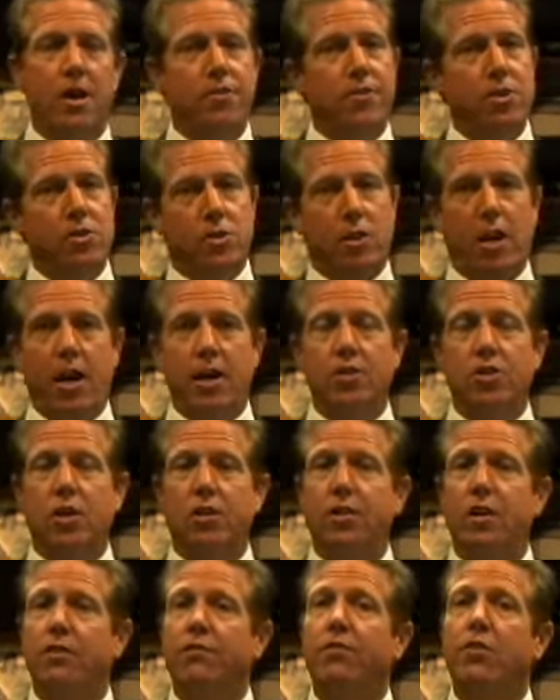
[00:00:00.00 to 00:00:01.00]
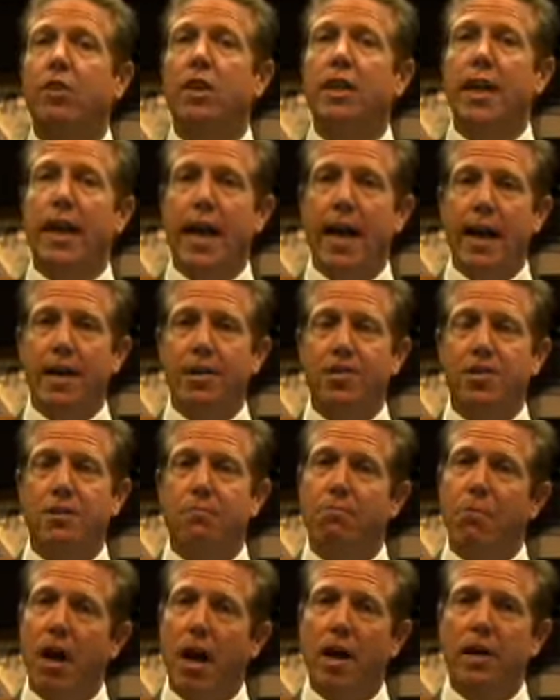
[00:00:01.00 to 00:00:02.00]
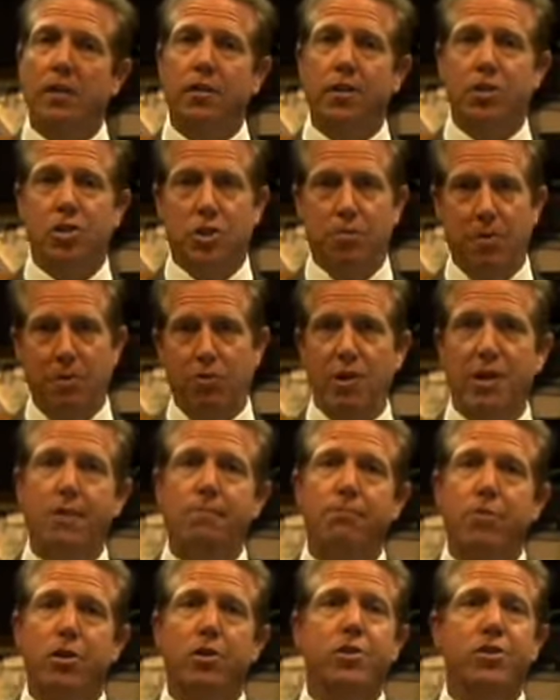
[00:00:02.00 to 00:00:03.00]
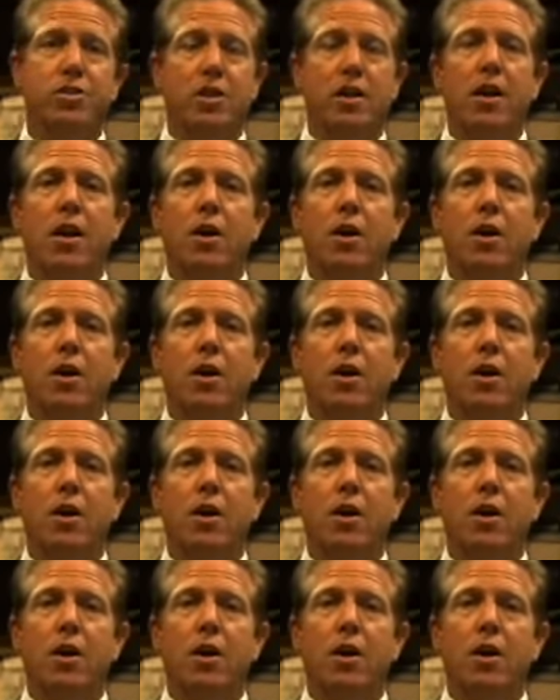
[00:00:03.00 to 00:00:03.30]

There's lines on there for gas and mileage to be reimbursed.